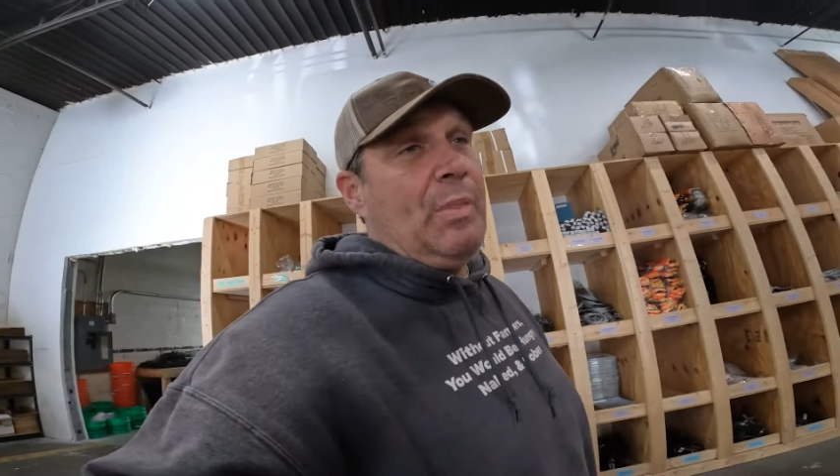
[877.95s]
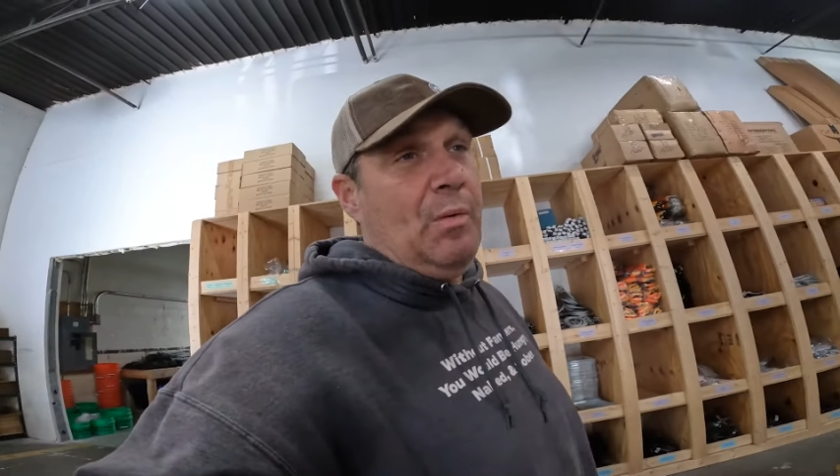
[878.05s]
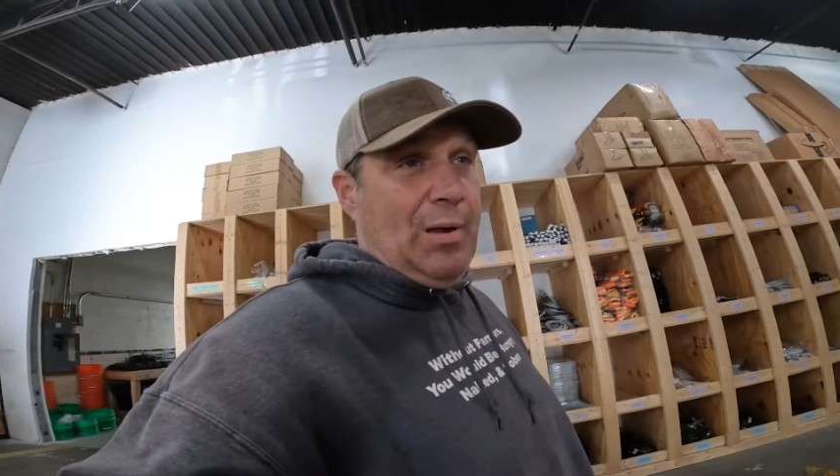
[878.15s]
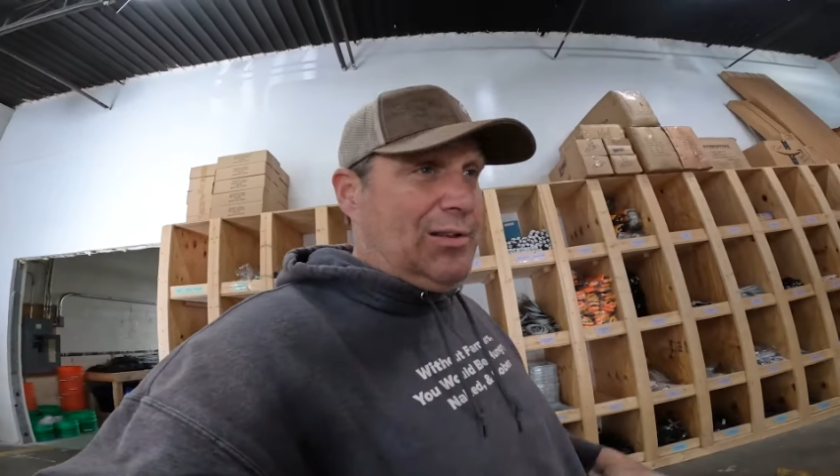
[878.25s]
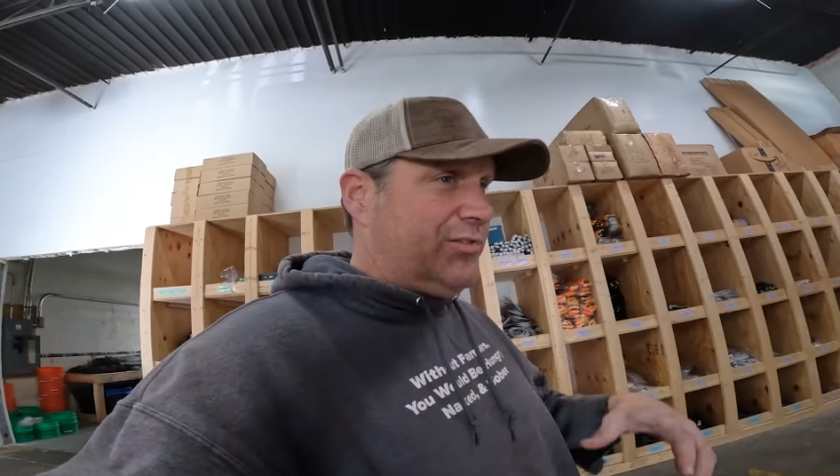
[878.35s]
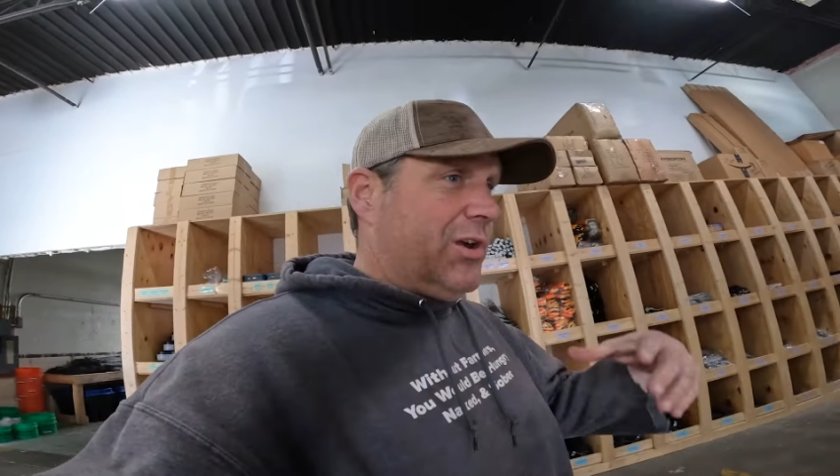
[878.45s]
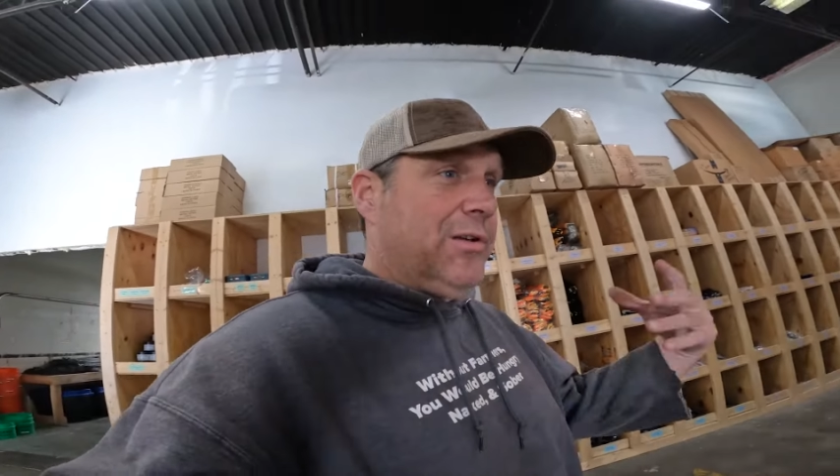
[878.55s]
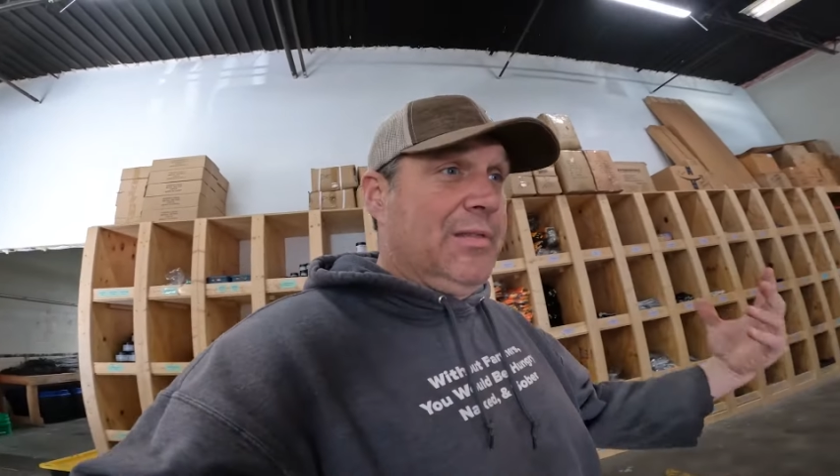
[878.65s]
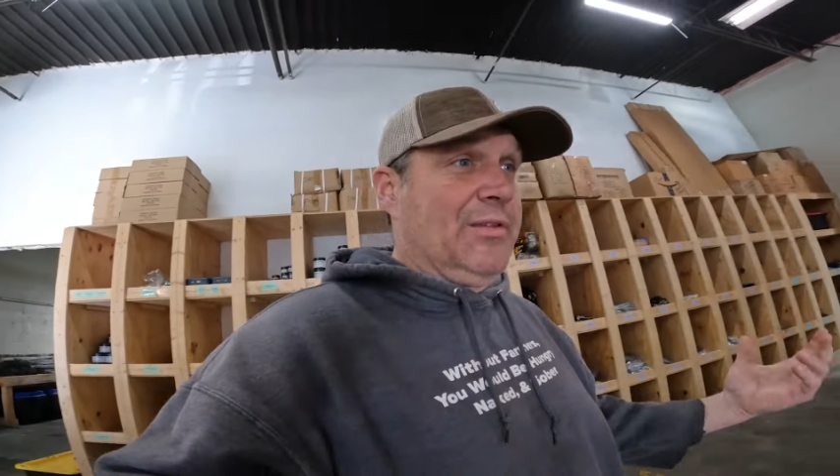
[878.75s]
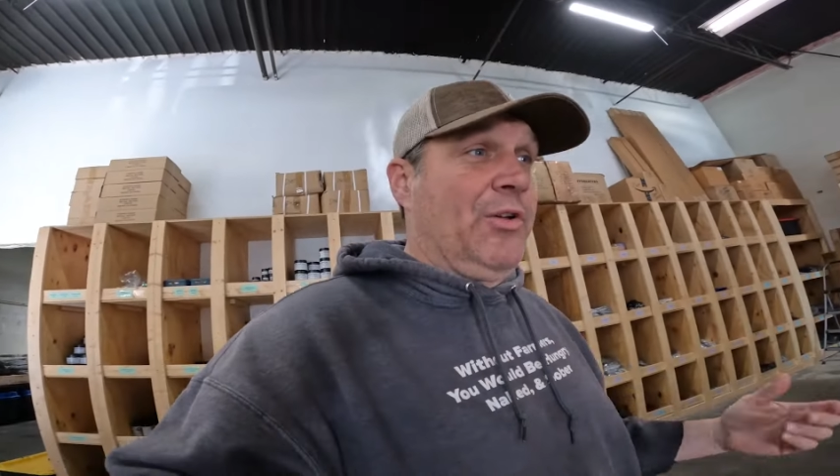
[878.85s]
when I
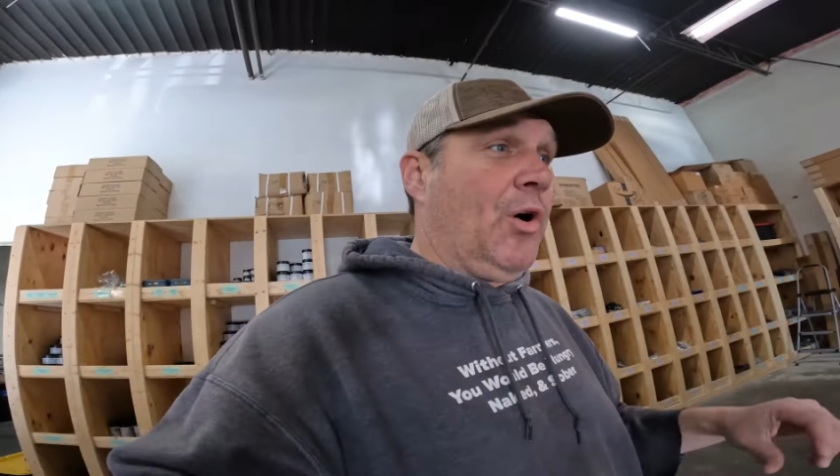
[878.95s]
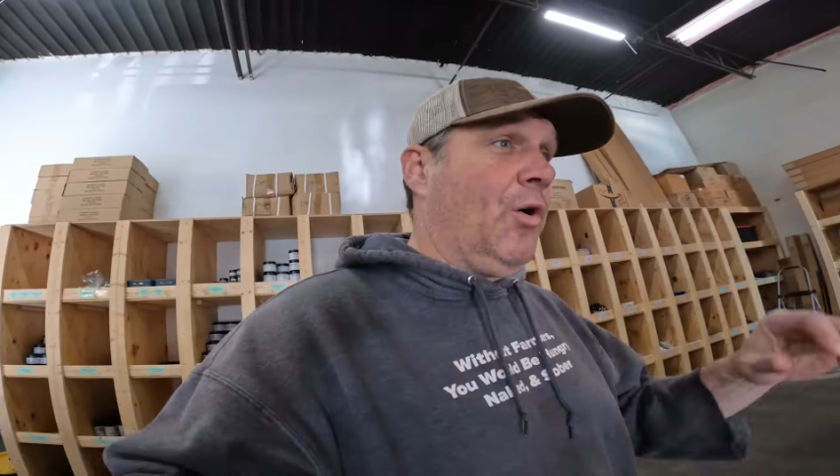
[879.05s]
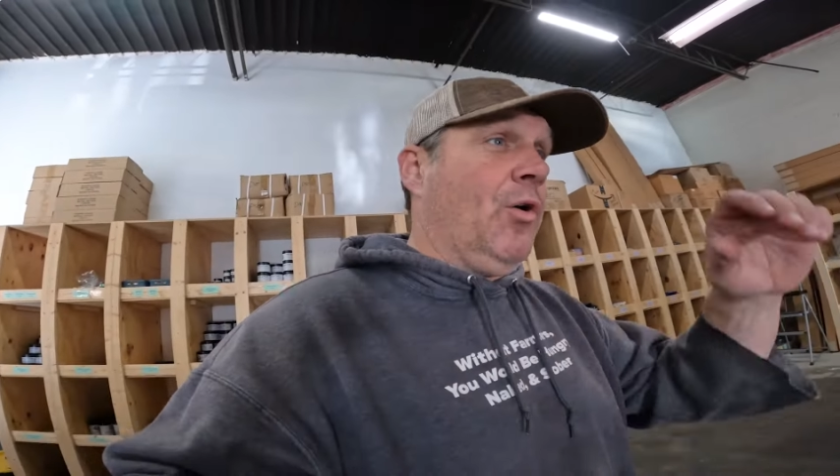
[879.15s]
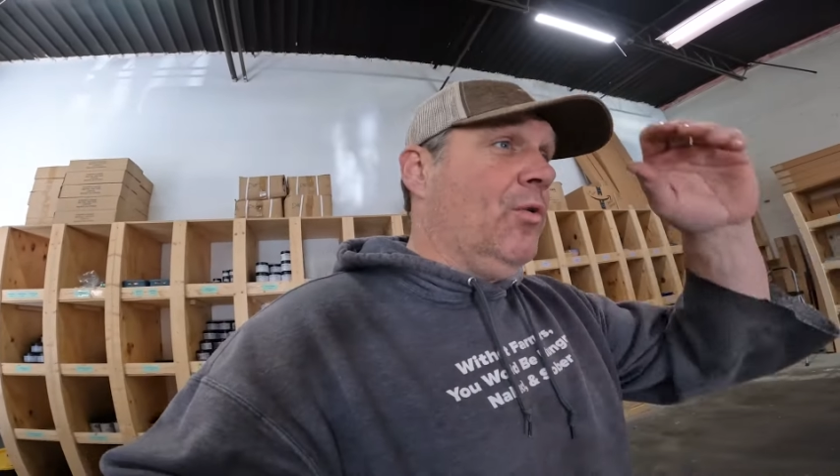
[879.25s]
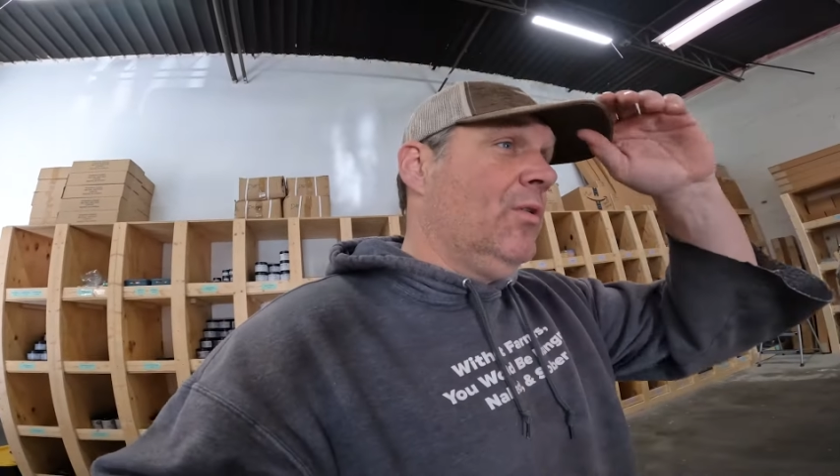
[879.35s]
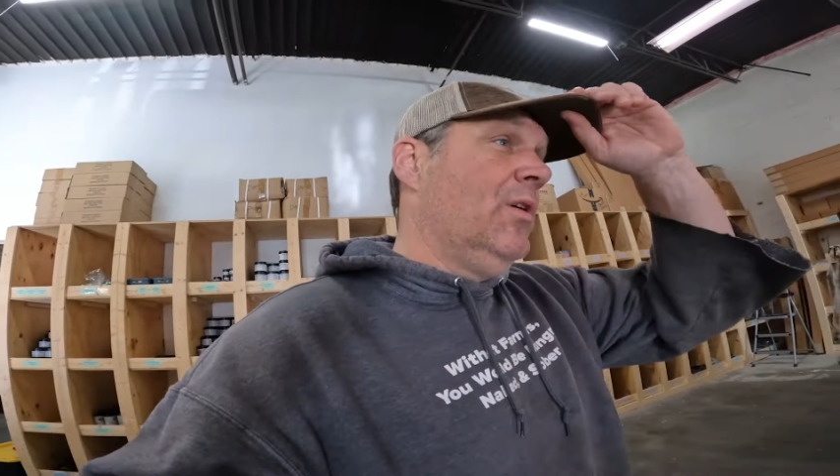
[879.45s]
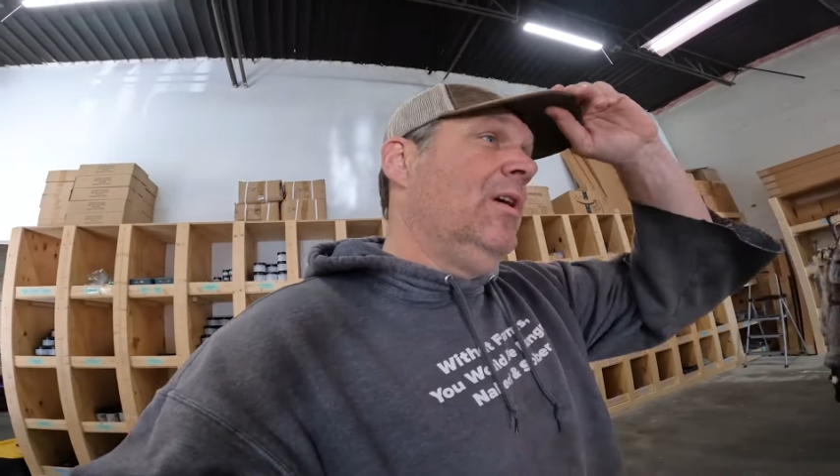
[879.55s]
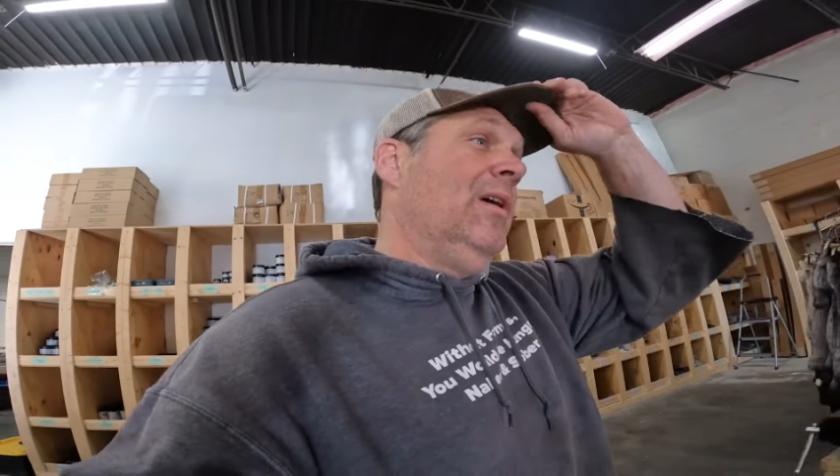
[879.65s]
started this whole